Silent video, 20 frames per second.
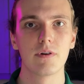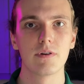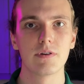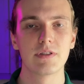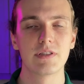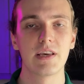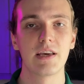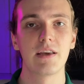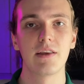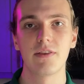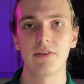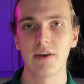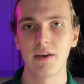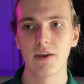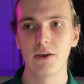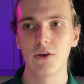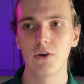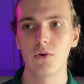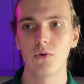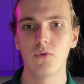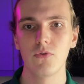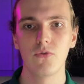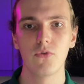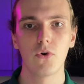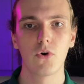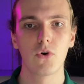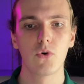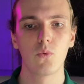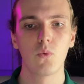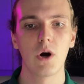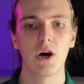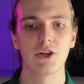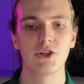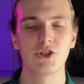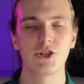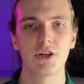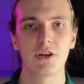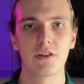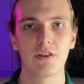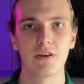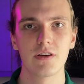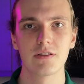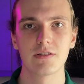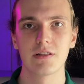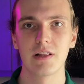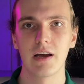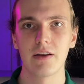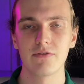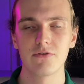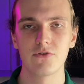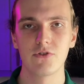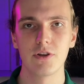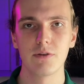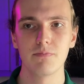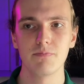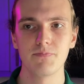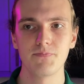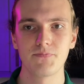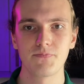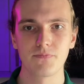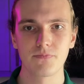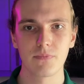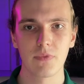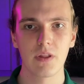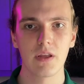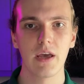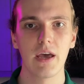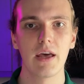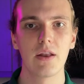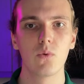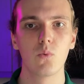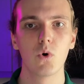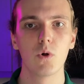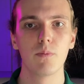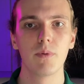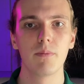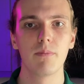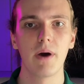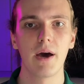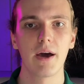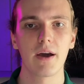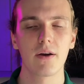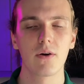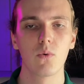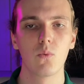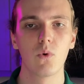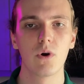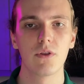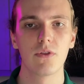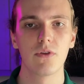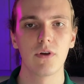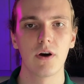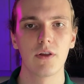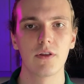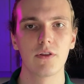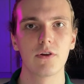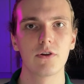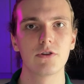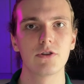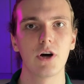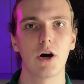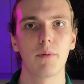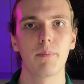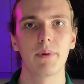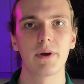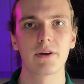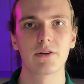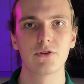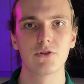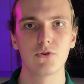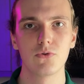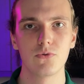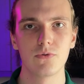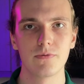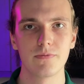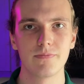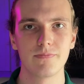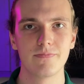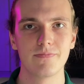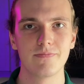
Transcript: say thank you for watching this live stream, and we'll be back with another topic soon.